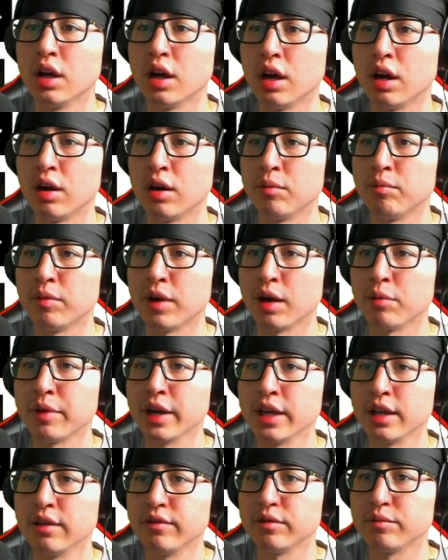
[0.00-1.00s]
You
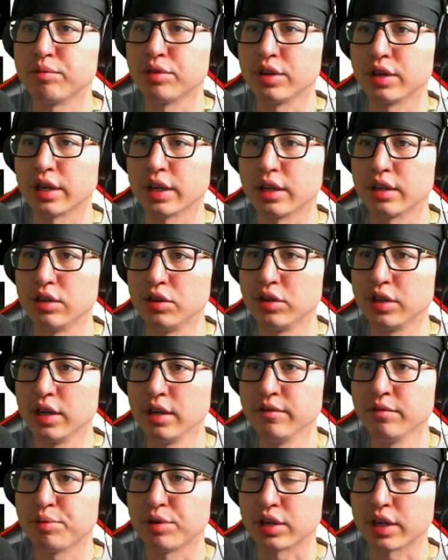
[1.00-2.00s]
can even
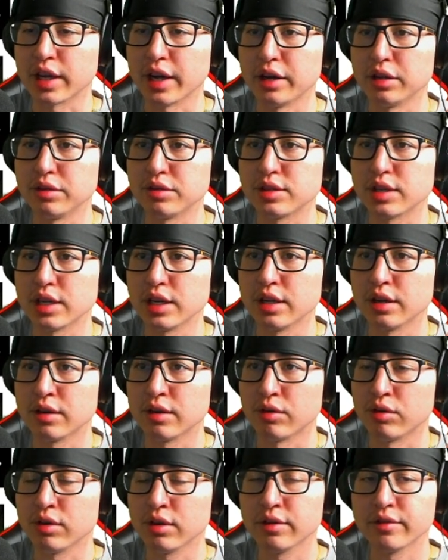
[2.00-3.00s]
put Kalos here,
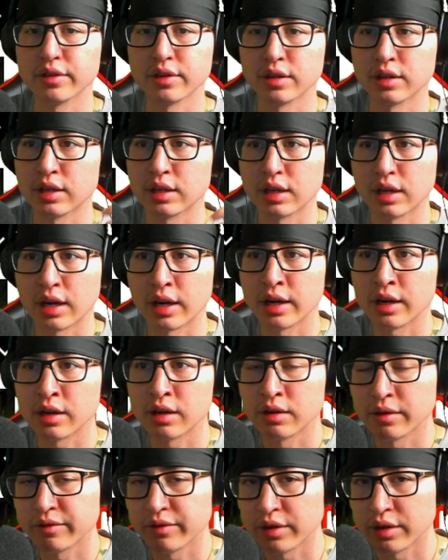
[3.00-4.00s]
or even
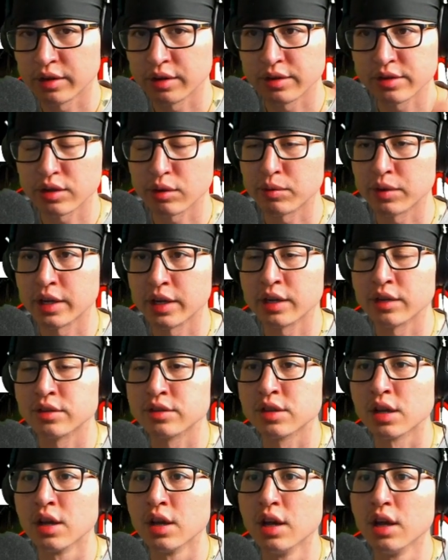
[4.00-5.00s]
higher if you're someone
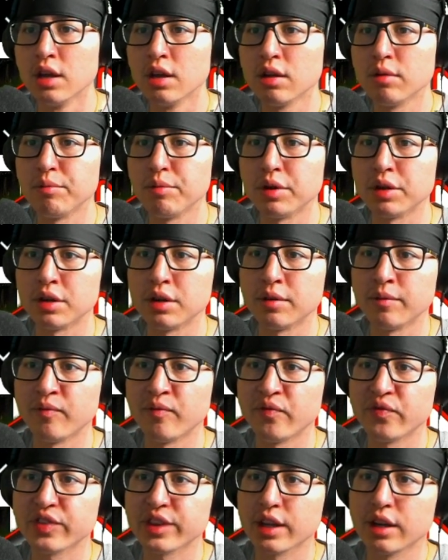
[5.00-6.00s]
else. But
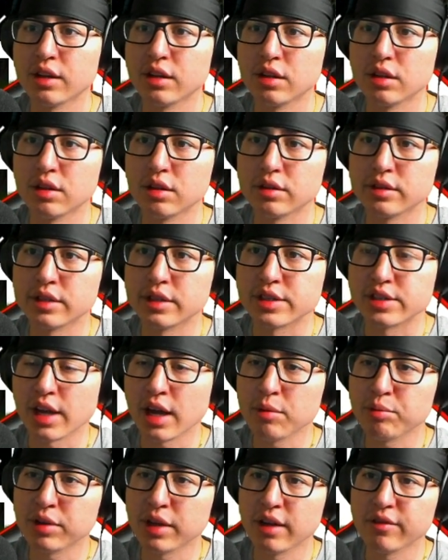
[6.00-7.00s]
the
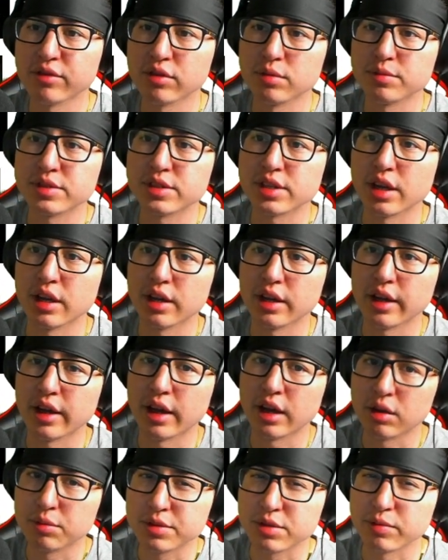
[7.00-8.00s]
side platforms
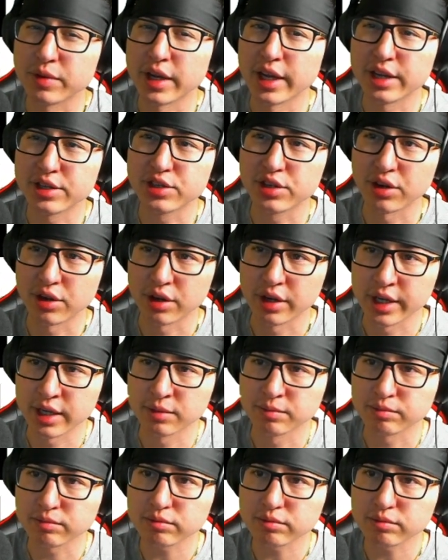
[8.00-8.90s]
helps with edge guarding.